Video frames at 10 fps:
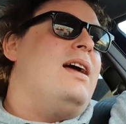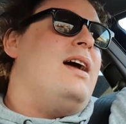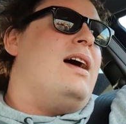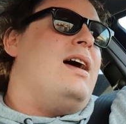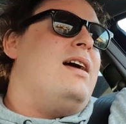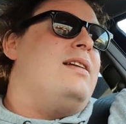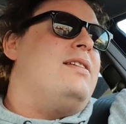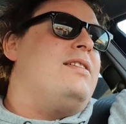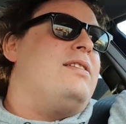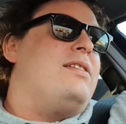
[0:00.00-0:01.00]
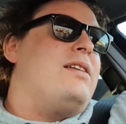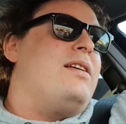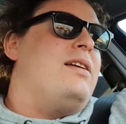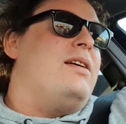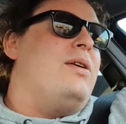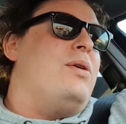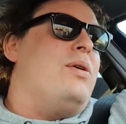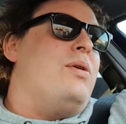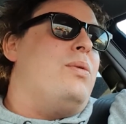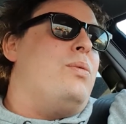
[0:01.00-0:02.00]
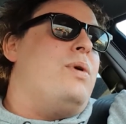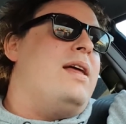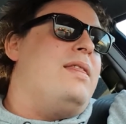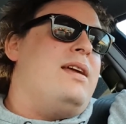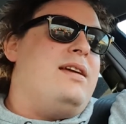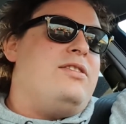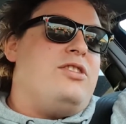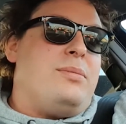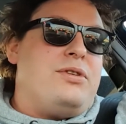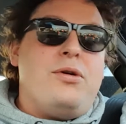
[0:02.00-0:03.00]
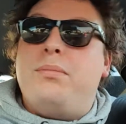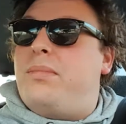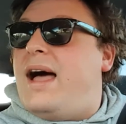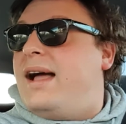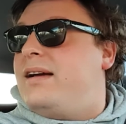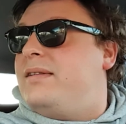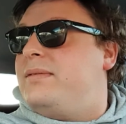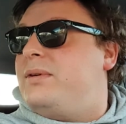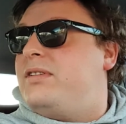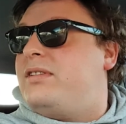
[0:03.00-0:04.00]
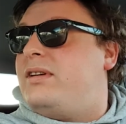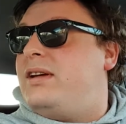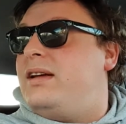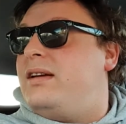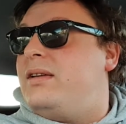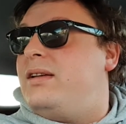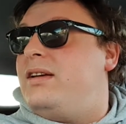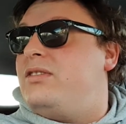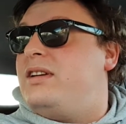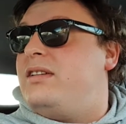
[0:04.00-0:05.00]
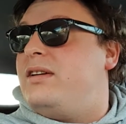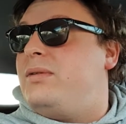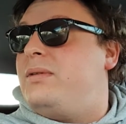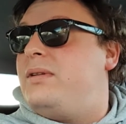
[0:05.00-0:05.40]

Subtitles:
And when these jobs come back, which they usually do,